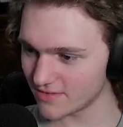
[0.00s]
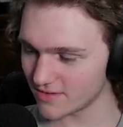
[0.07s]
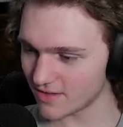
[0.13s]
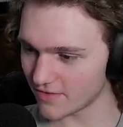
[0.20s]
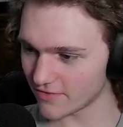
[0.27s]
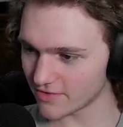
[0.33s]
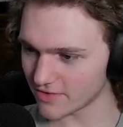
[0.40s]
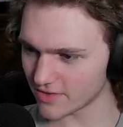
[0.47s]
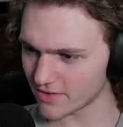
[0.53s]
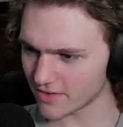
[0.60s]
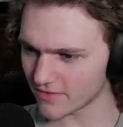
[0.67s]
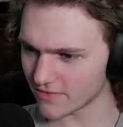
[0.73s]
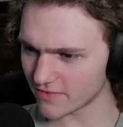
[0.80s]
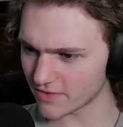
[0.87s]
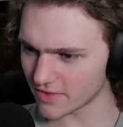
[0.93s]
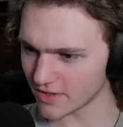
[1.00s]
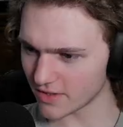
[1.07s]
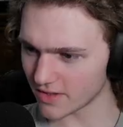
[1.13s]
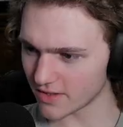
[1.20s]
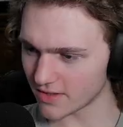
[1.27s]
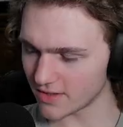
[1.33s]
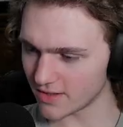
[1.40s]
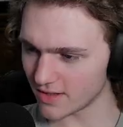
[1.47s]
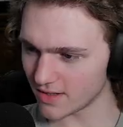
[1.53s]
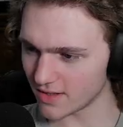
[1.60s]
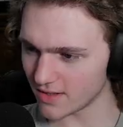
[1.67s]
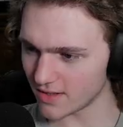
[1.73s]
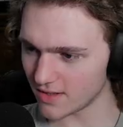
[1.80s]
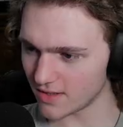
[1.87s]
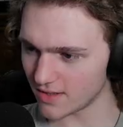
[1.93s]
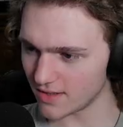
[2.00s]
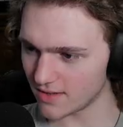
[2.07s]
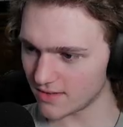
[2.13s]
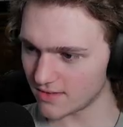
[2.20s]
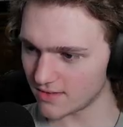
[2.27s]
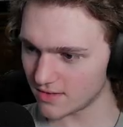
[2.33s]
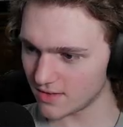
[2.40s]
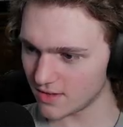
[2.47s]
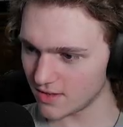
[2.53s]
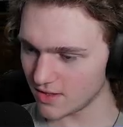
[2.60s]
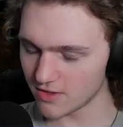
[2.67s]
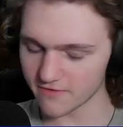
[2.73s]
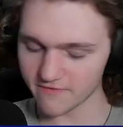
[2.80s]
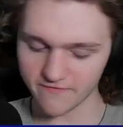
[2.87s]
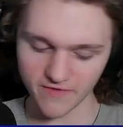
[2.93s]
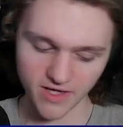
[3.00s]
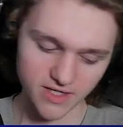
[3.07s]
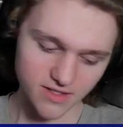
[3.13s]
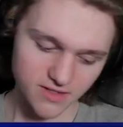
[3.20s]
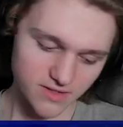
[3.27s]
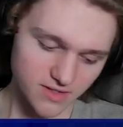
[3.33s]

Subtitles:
I don't know if you saw it. You're fighting the